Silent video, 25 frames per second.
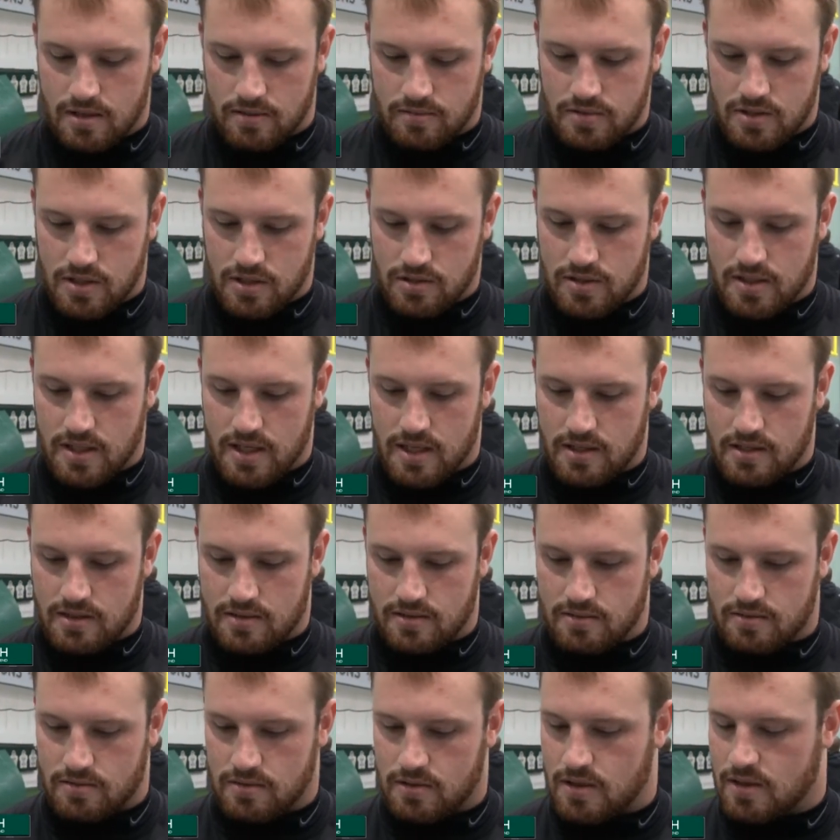Tuesday
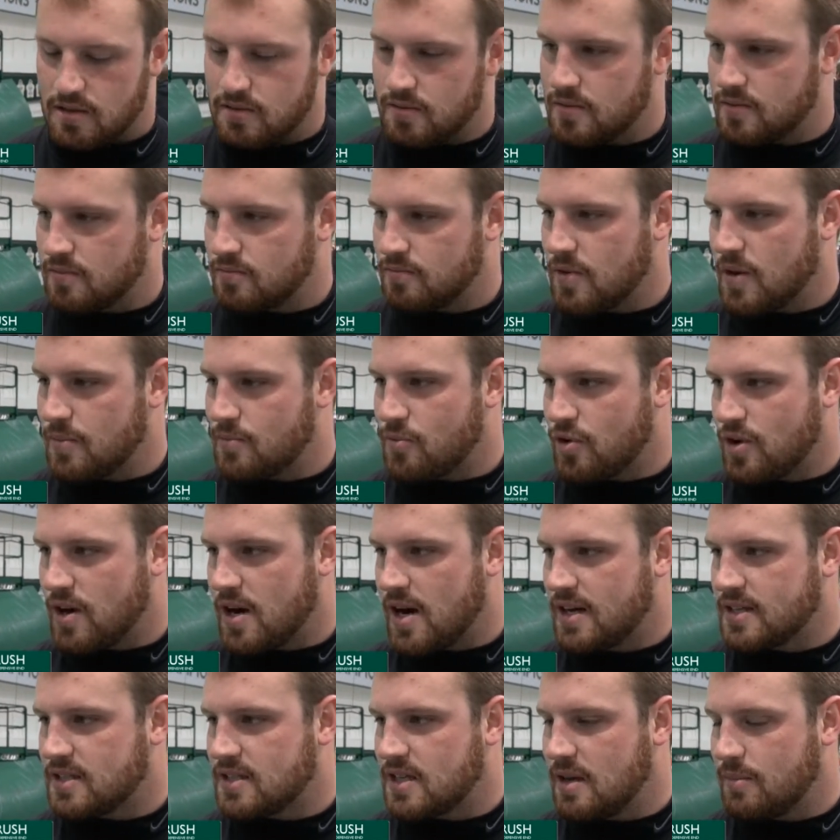is, you know, more
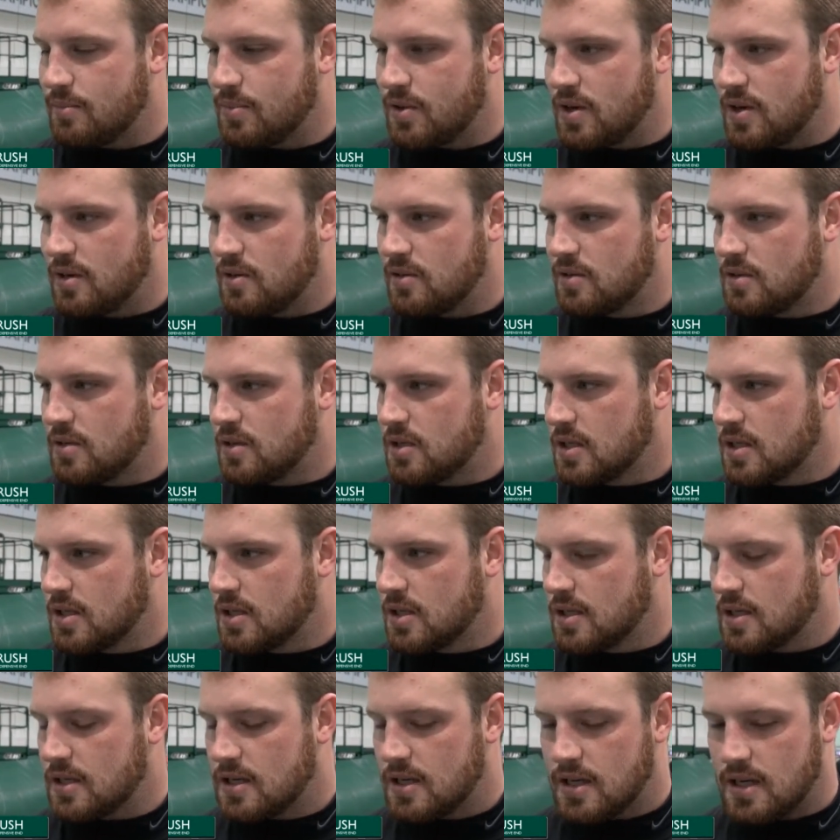high tempo.
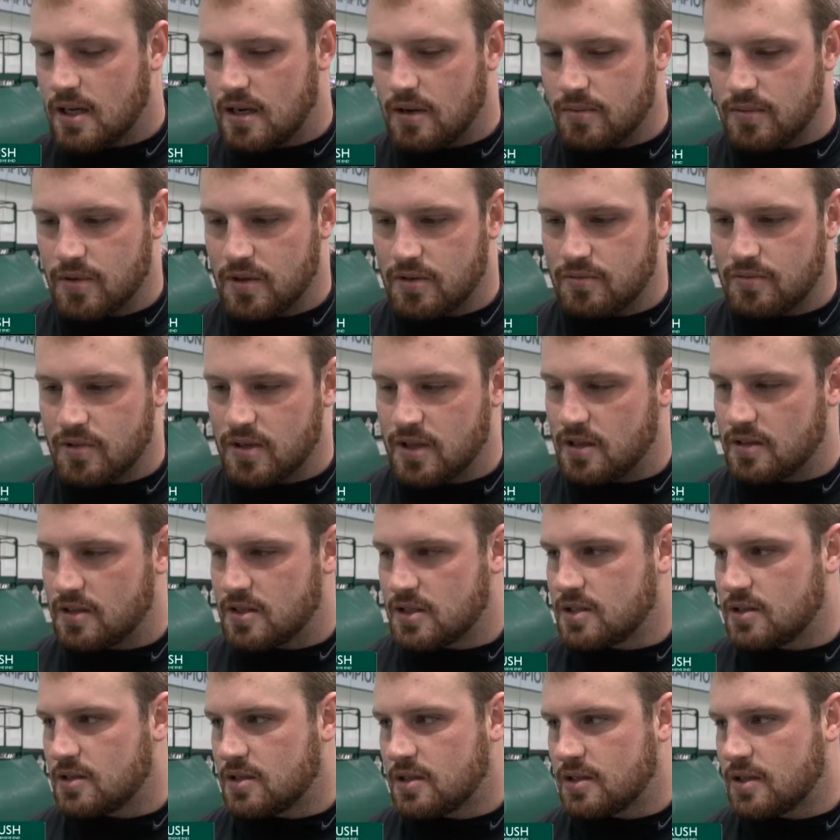You're really
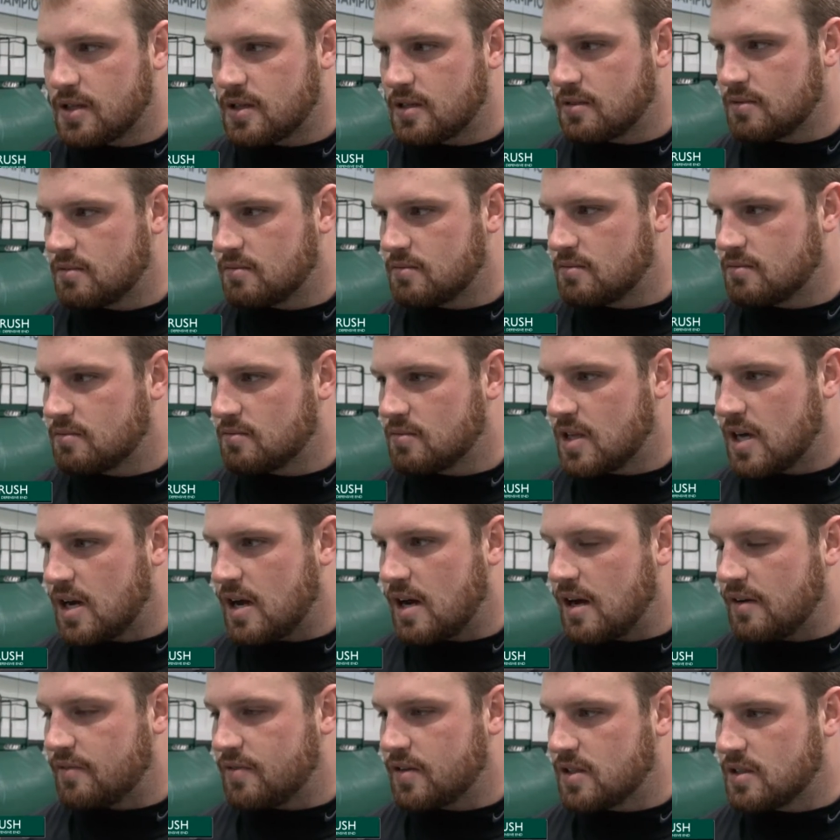just learning the
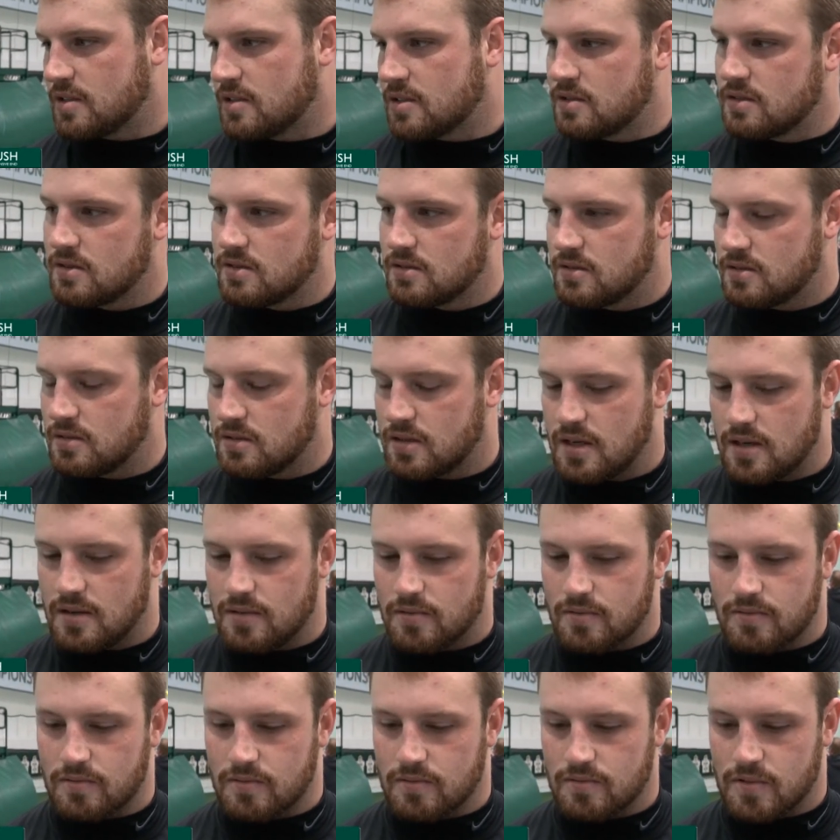offense, you
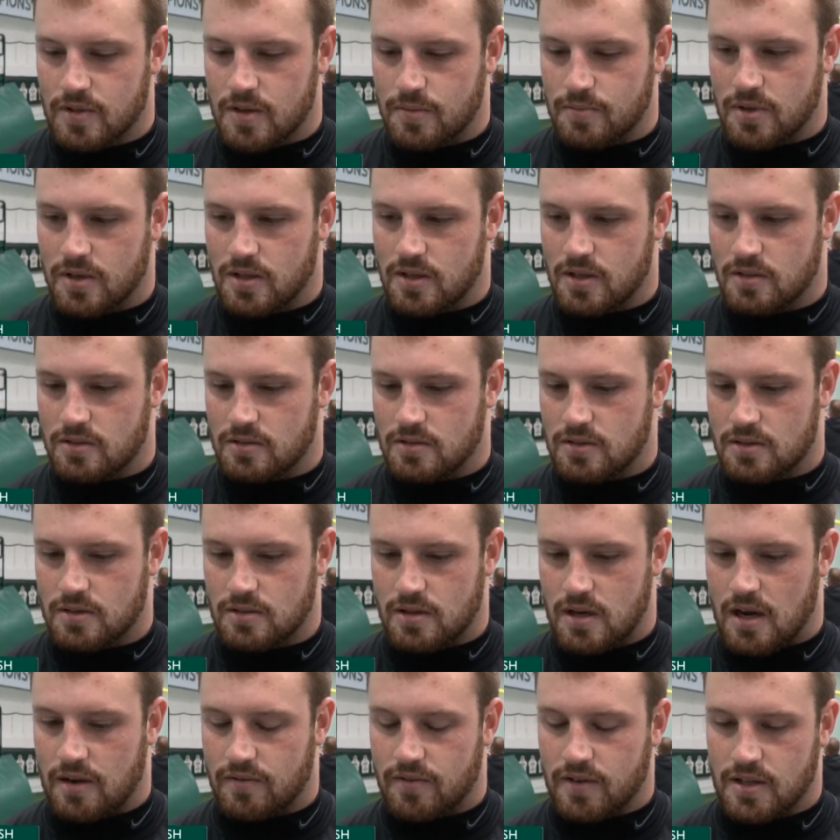know, the Purdue's
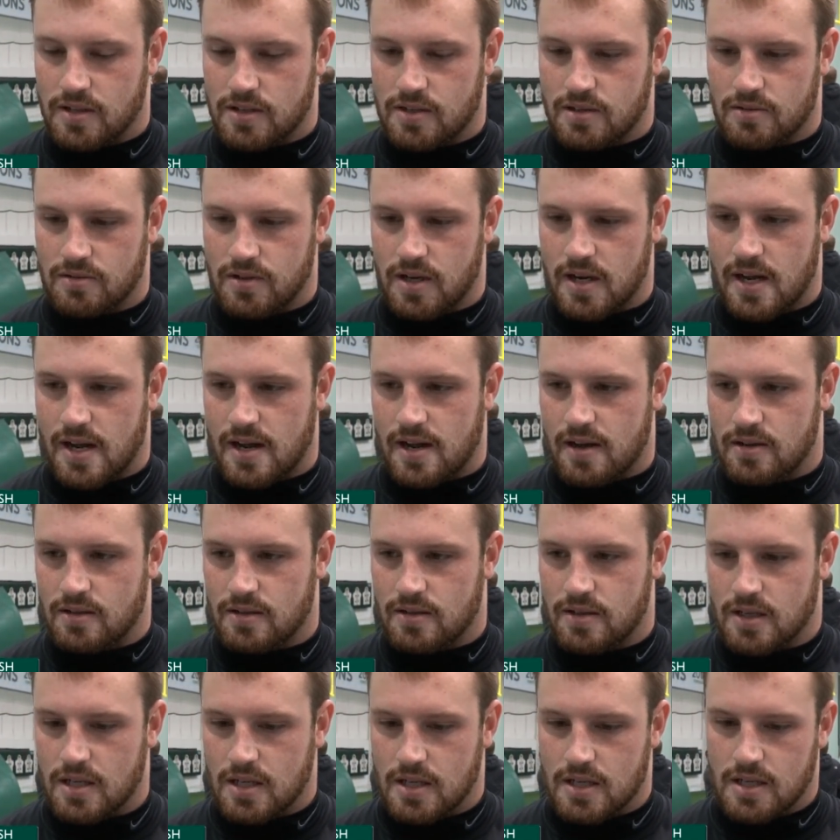offense right now.
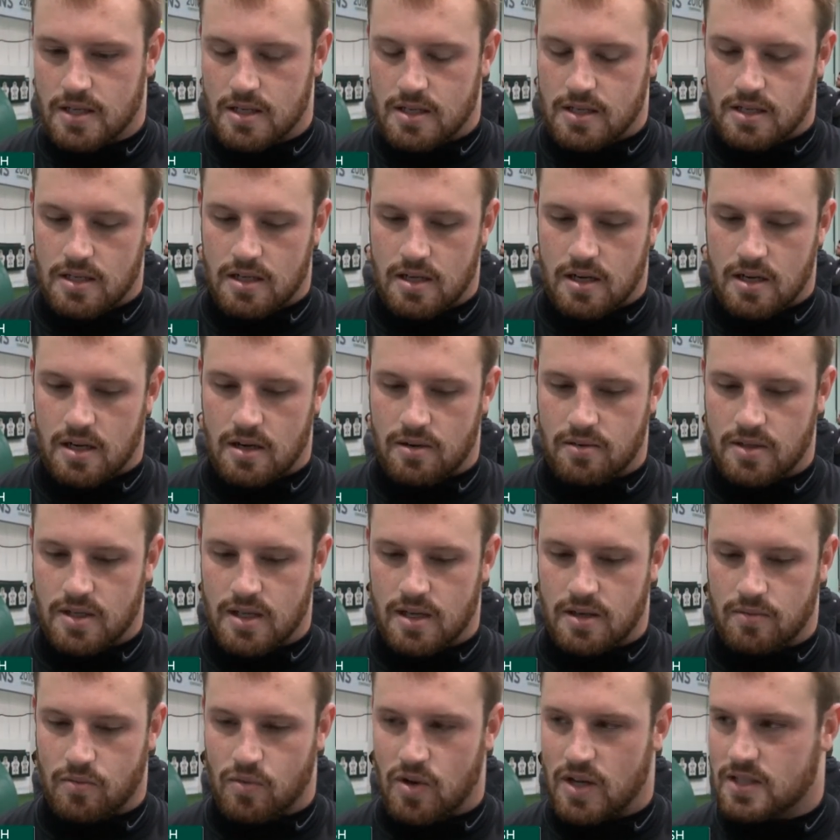And
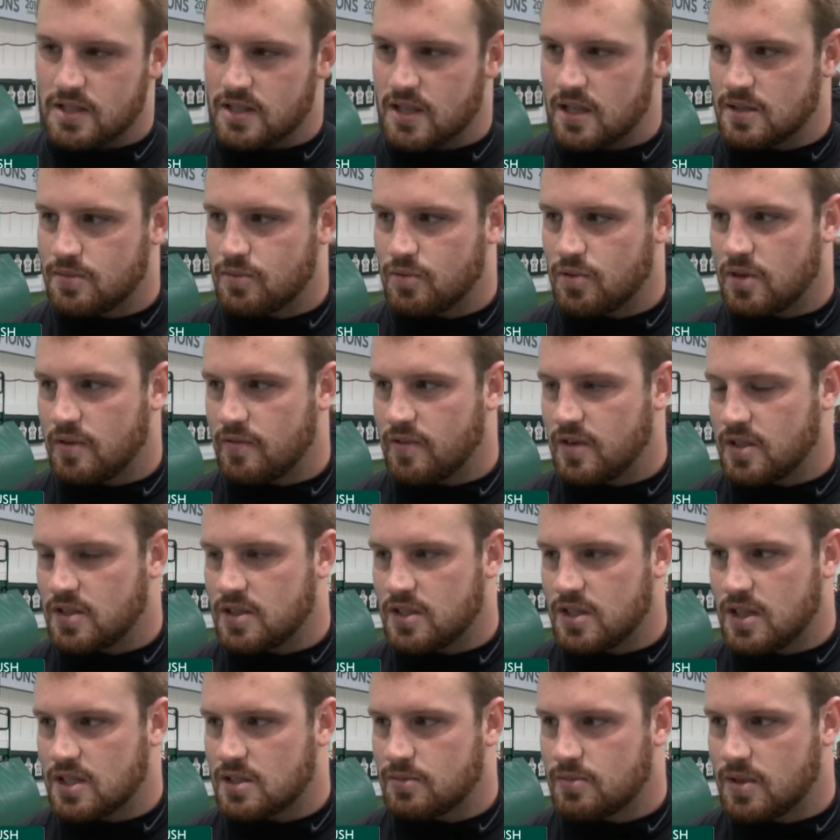then Wednesday is more of an
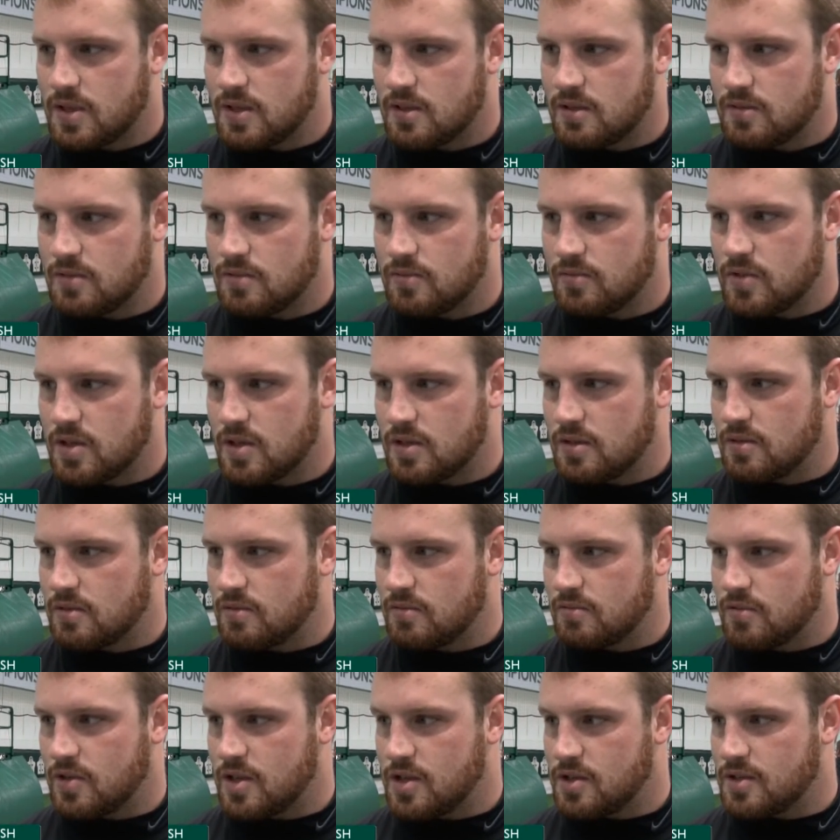adjustment with
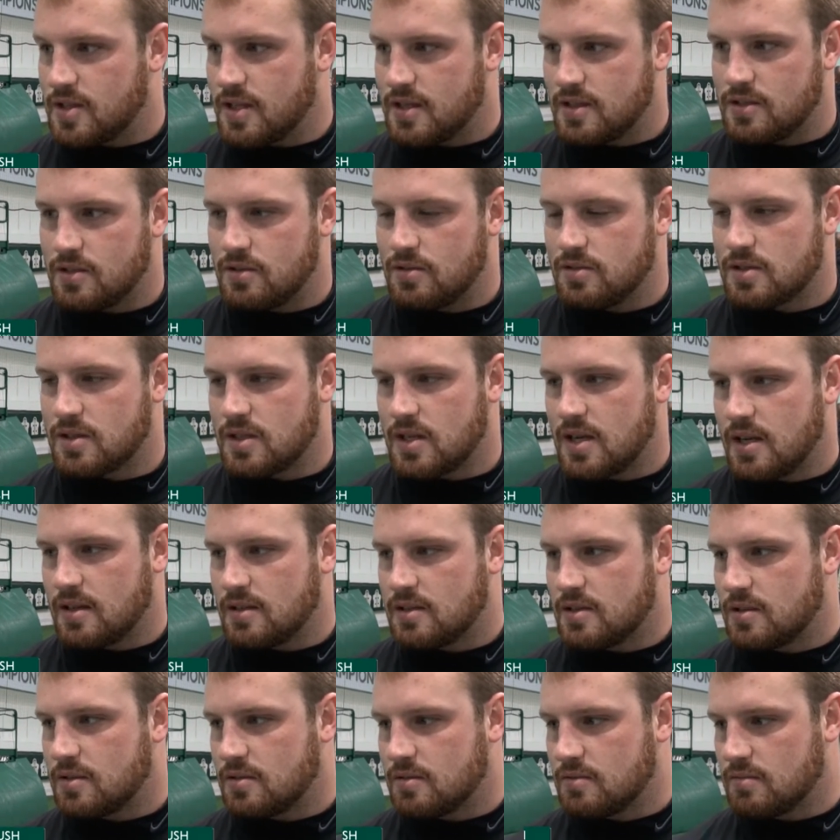what you did Tuesday
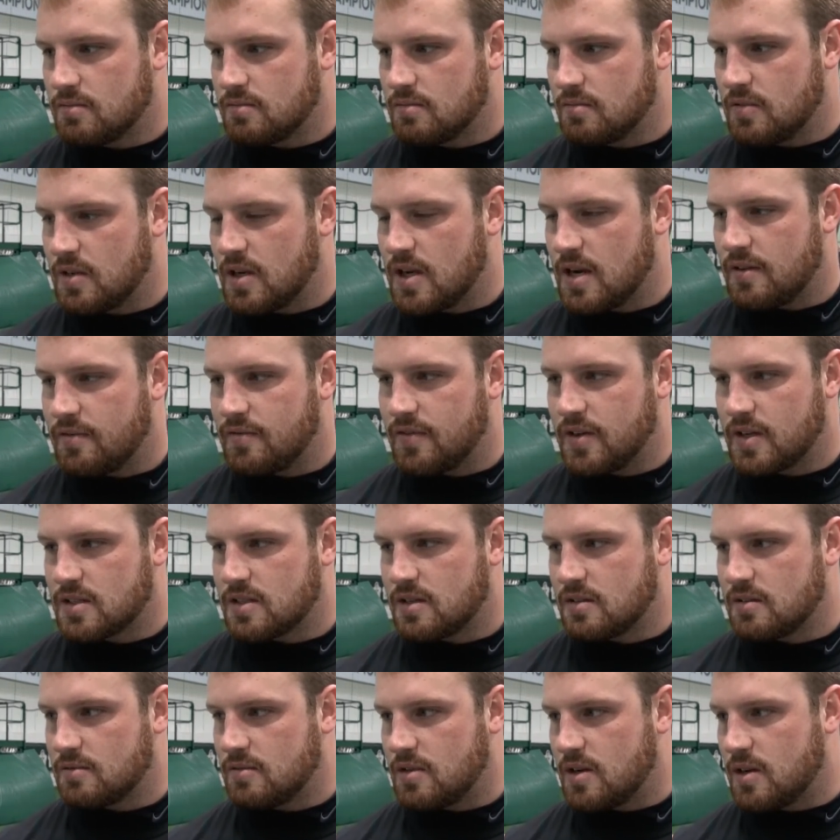to, you got to fix
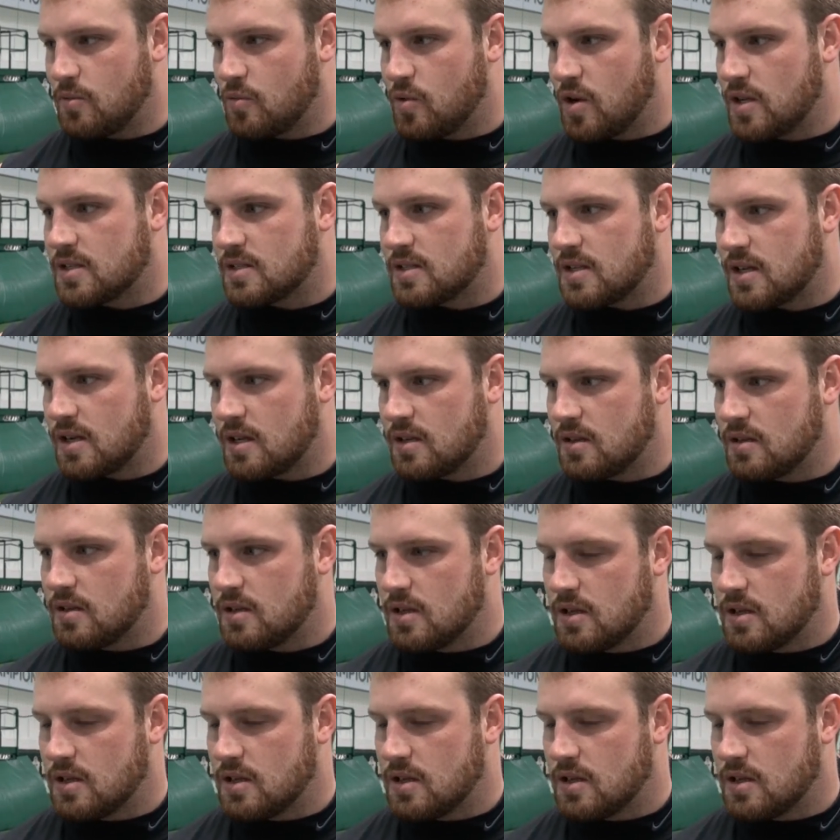on Wednesday